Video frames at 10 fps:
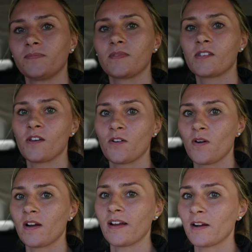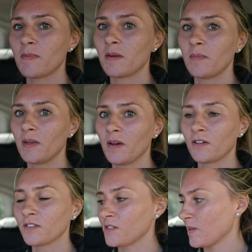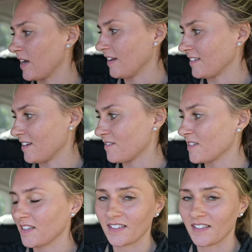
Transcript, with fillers: So our Airbnb hosts were kind enough